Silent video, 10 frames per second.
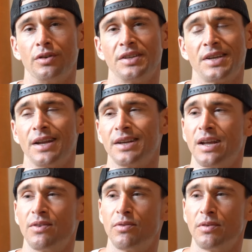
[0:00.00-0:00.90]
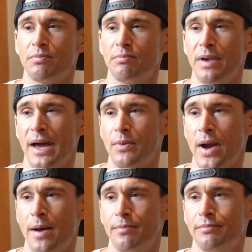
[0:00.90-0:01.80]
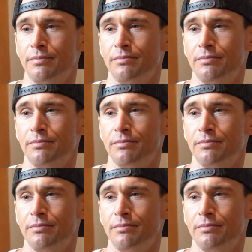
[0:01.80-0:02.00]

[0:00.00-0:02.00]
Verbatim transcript: has gotten kind of a bad rap